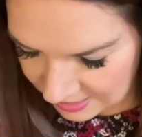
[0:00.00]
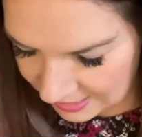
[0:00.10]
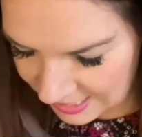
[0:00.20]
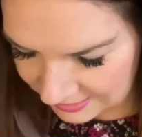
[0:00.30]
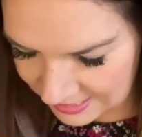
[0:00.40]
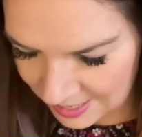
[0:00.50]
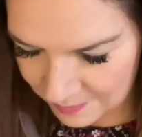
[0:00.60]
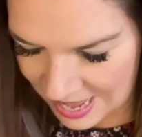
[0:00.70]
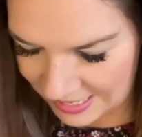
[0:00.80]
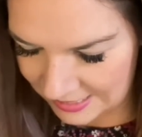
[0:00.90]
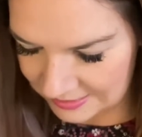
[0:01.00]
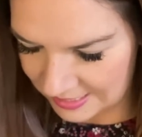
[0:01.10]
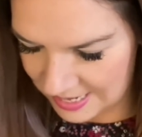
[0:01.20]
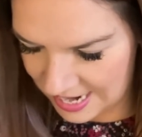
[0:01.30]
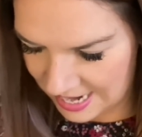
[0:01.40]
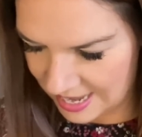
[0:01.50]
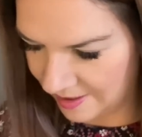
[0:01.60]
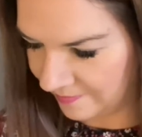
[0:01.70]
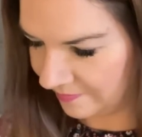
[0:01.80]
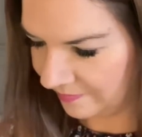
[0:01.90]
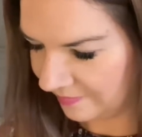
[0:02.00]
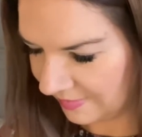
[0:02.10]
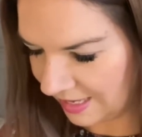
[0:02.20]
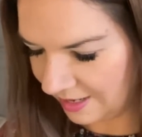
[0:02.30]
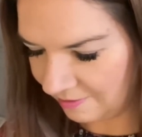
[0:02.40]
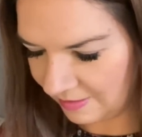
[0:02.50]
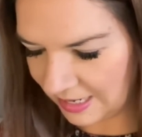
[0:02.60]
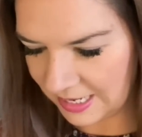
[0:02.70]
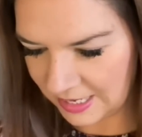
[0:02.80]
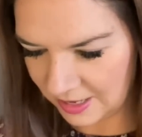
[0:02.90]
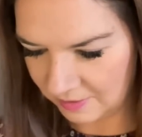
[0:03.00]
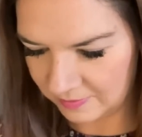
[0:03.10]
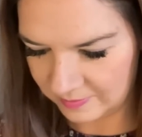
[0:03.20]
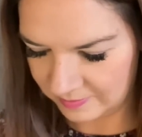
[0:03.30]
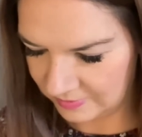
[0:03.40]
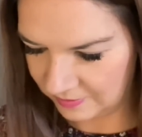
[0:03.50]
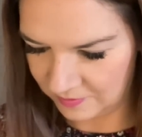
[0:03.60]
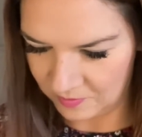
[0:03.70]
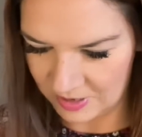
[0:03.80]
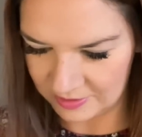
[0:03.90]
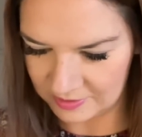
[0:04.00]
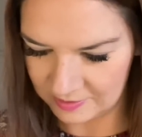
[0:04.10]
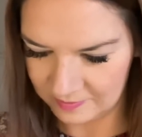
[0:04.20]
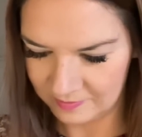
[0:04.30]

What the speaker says: You get 10 packets in here. Yeah, they're really cute, different ones.